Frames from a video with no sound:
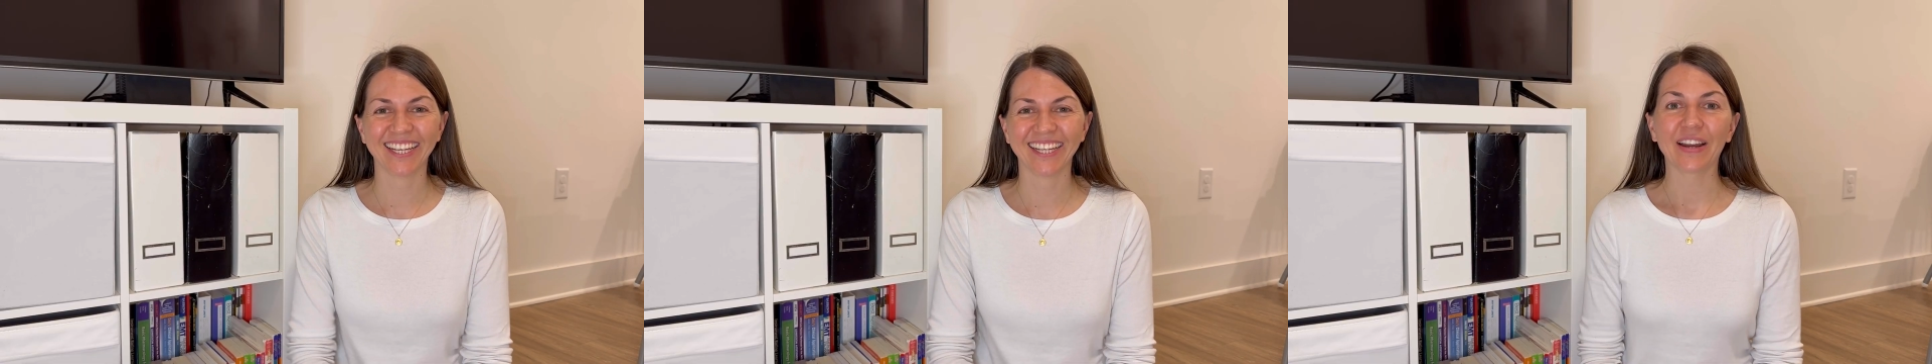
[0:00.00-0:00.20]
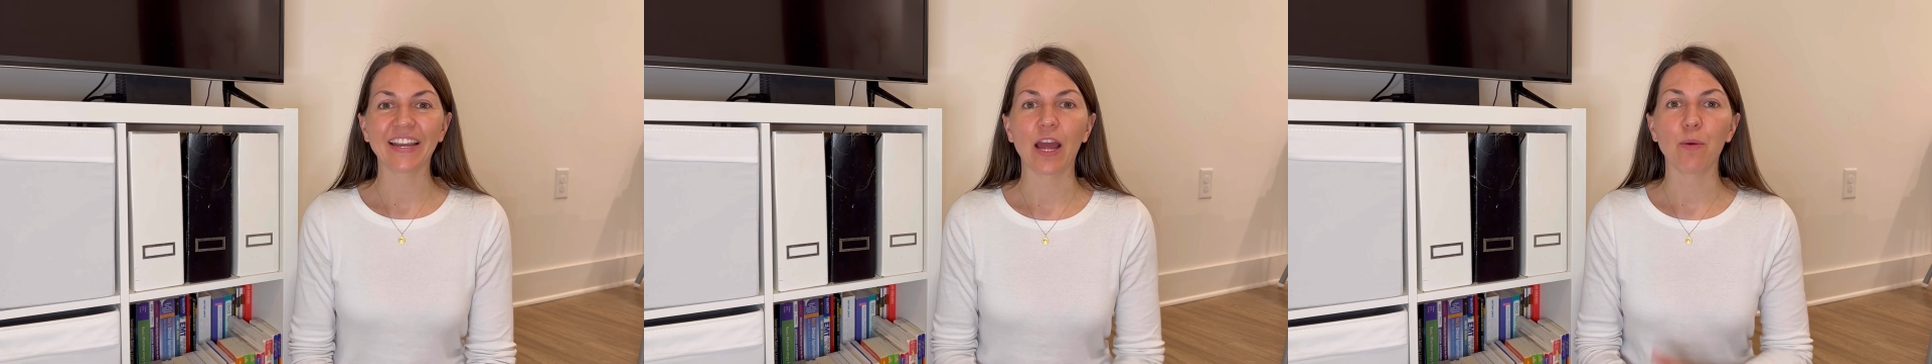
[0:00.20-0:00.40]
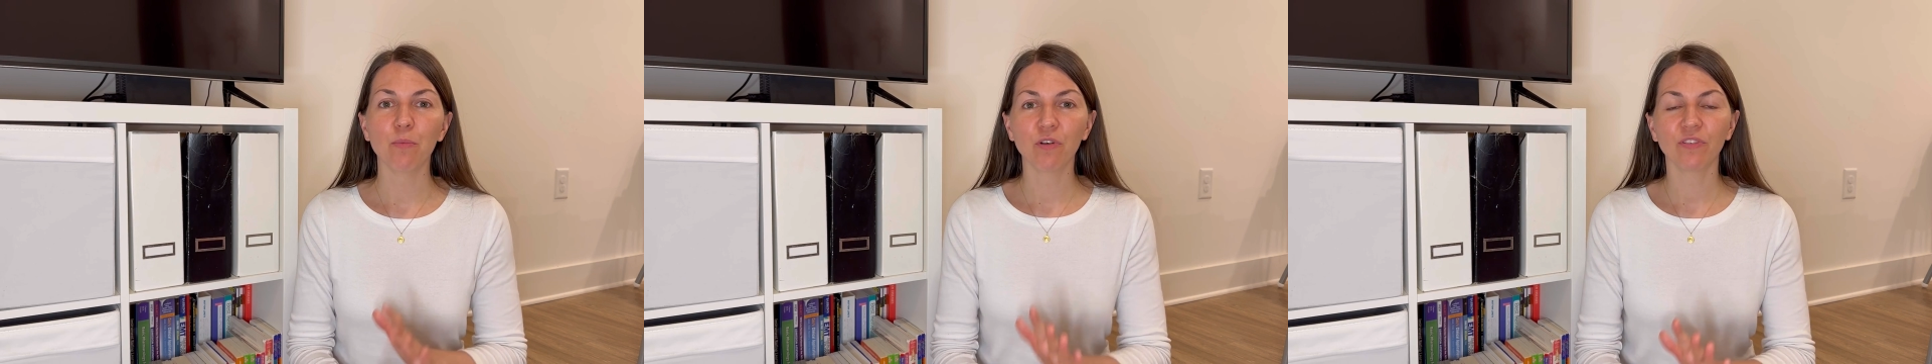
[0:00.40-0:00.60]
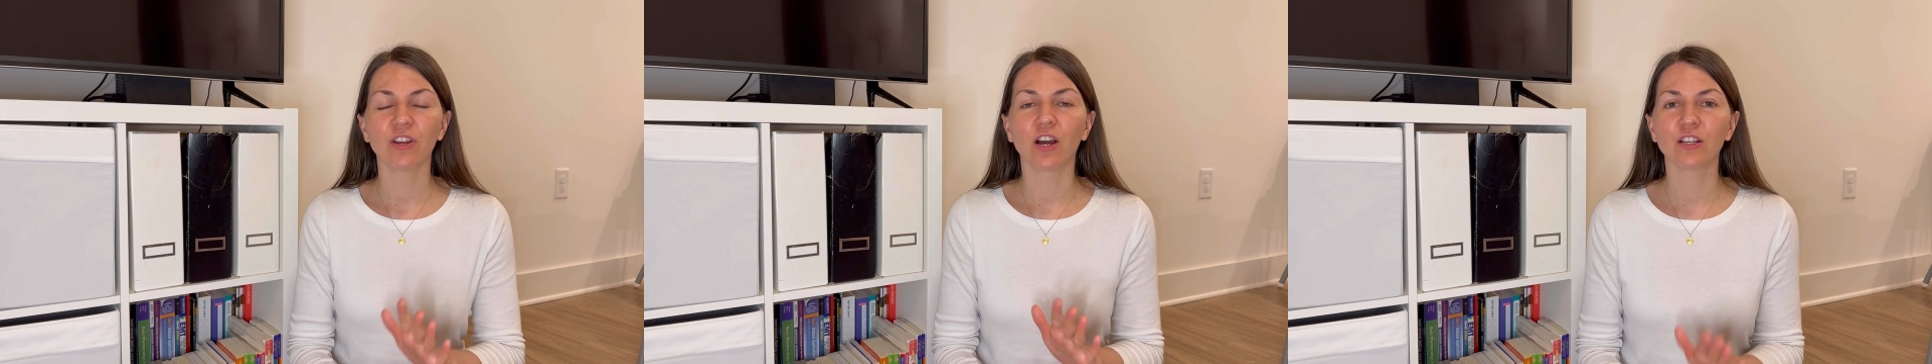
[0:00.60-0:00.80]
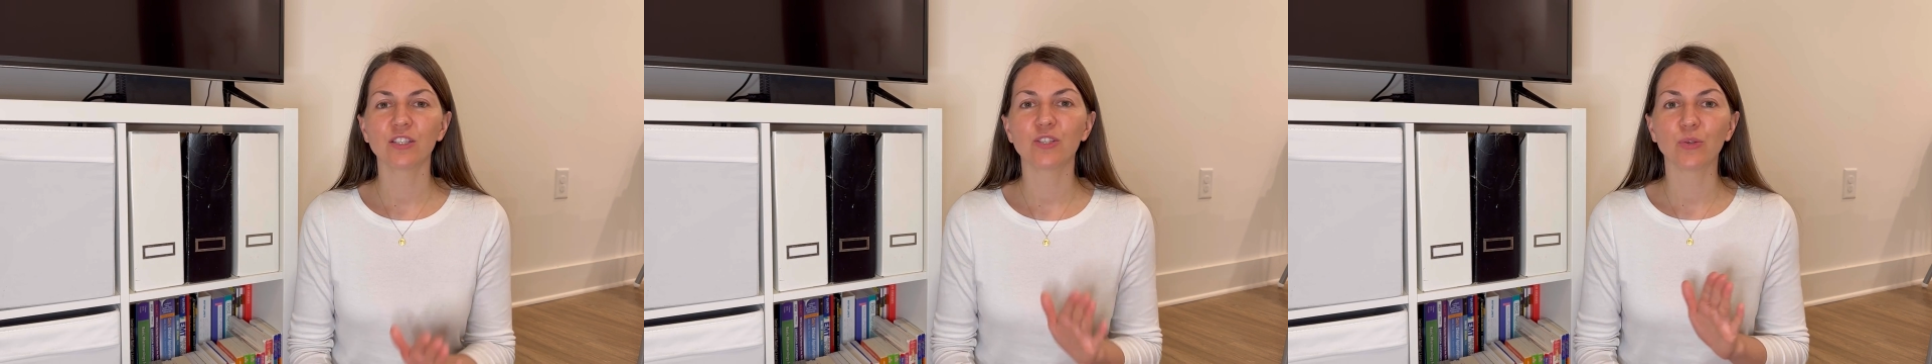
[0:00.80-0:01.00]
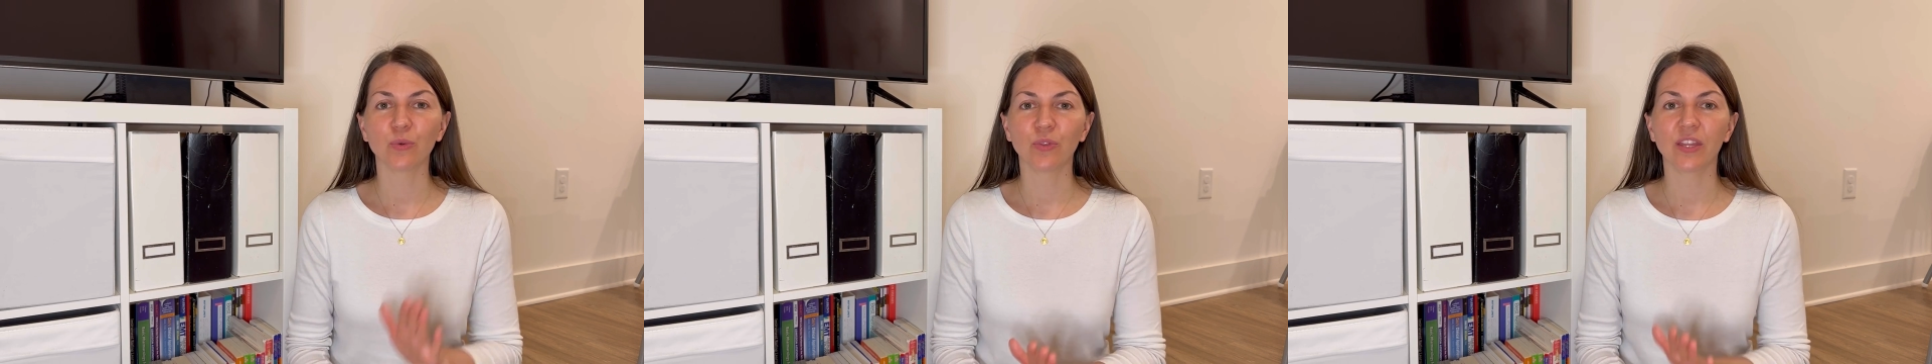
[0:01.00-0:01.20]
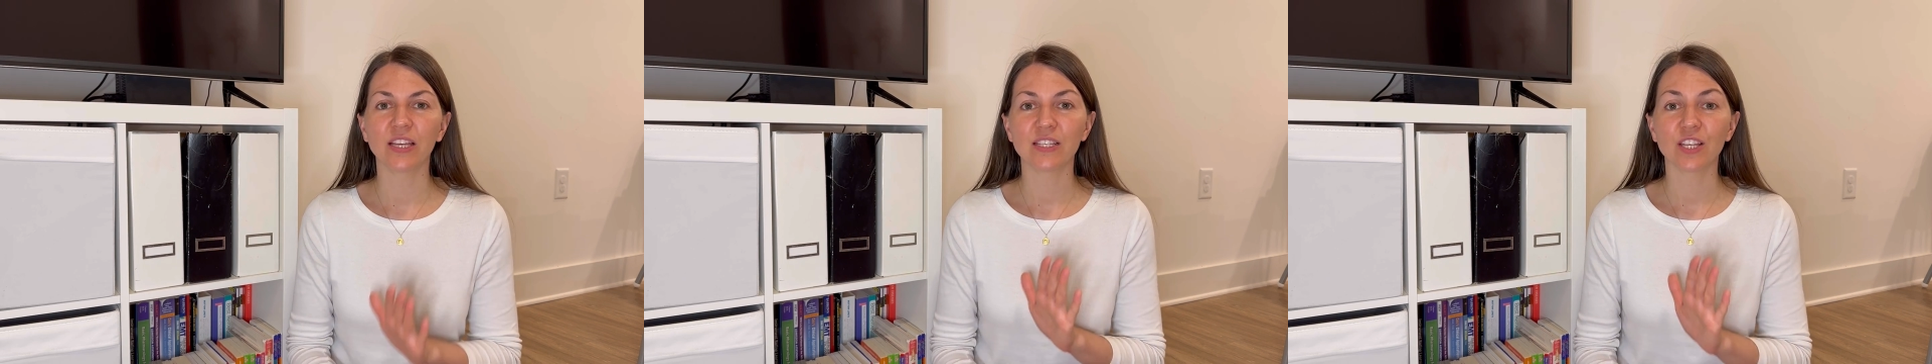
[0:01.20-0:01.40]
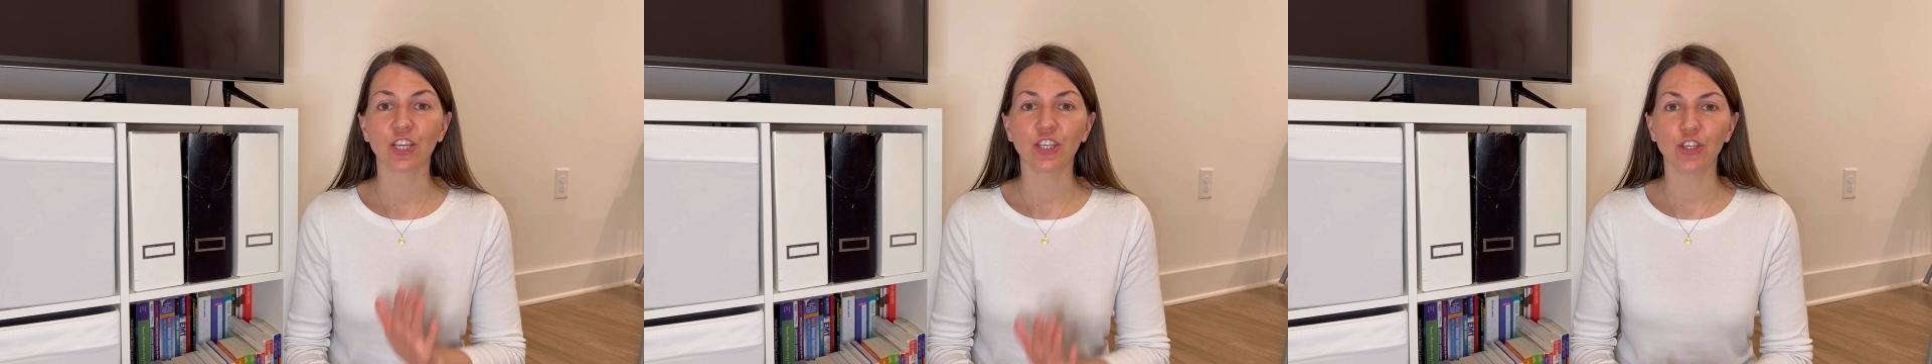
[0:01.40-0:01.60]
Right now, moving on to
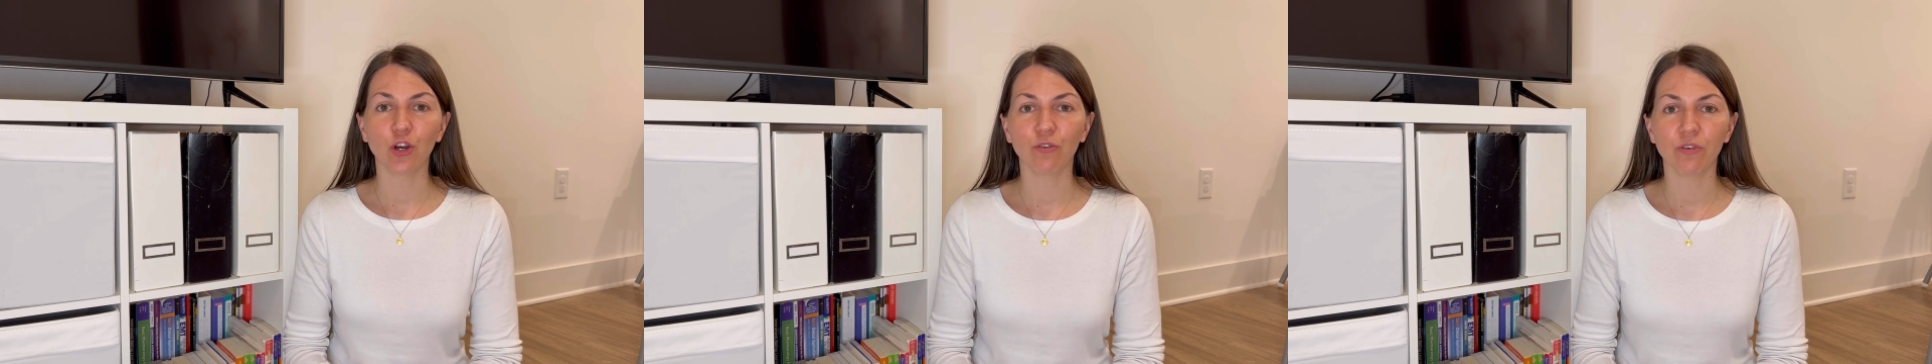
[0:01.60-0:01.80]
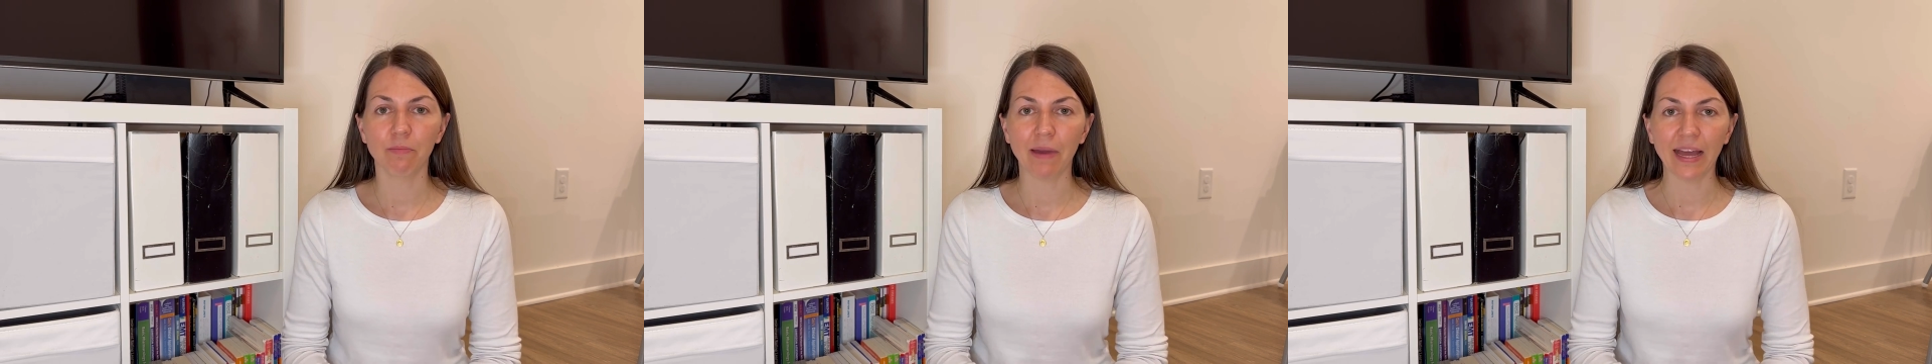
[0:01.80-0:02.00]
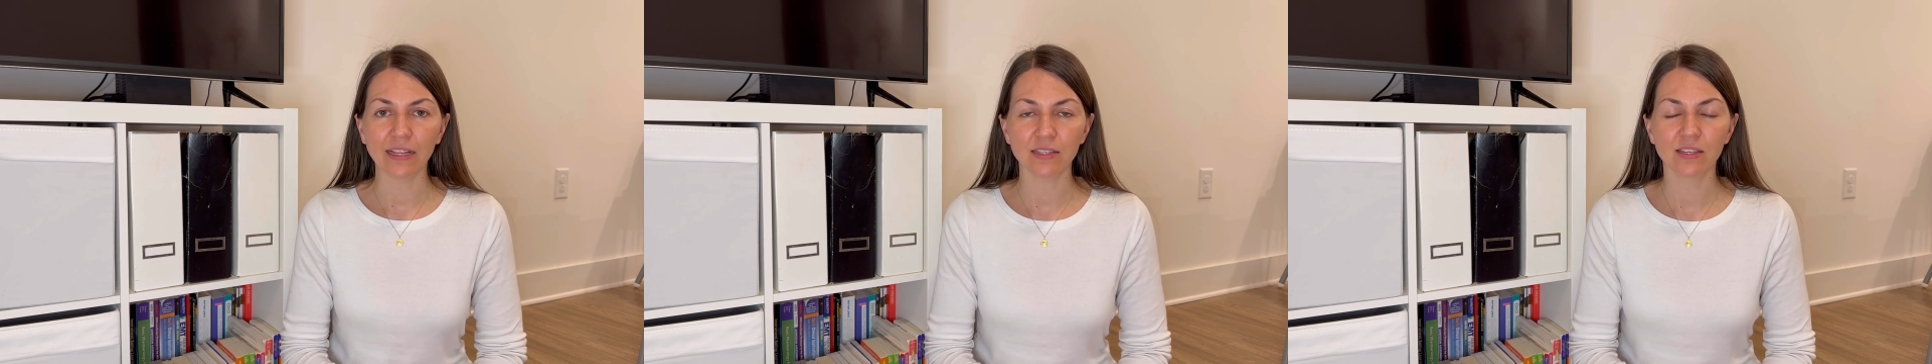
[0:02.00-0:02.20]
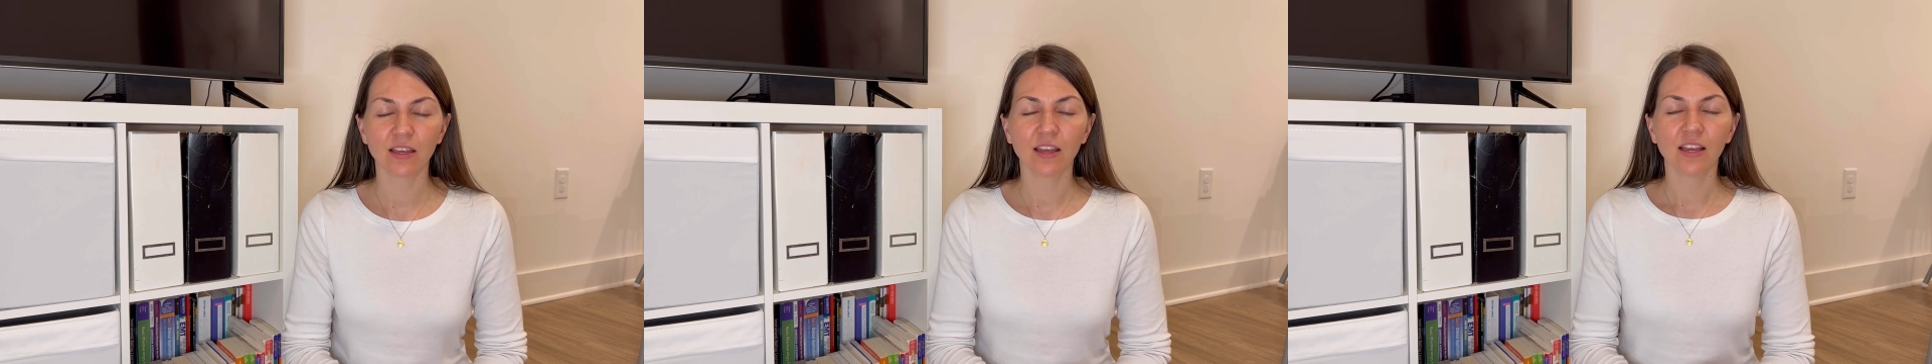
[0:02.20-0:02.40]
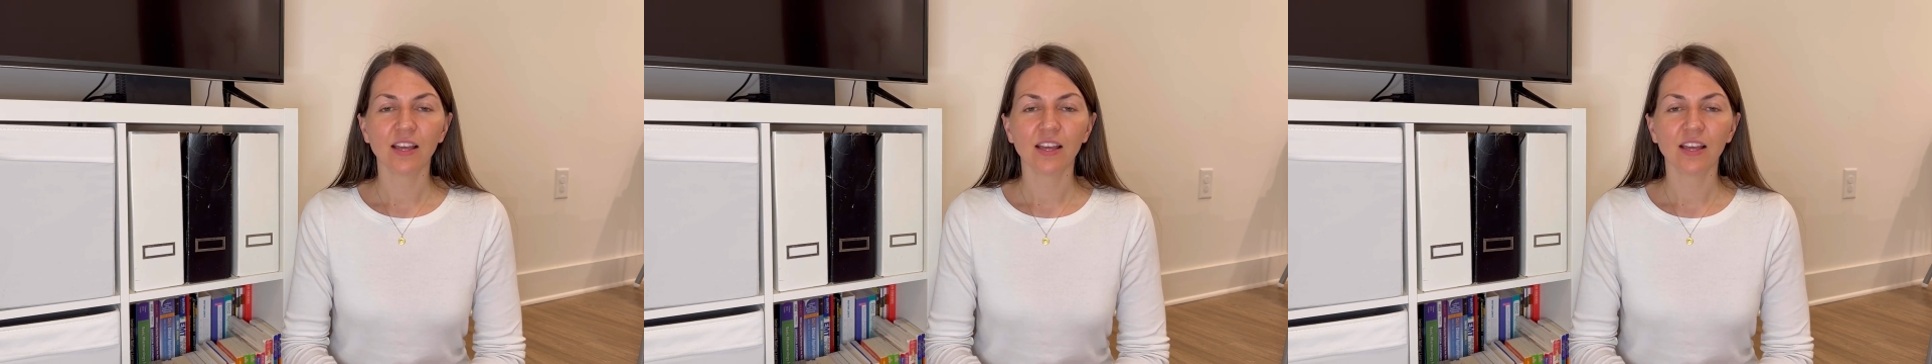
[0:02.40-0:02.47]
this yoovee mat.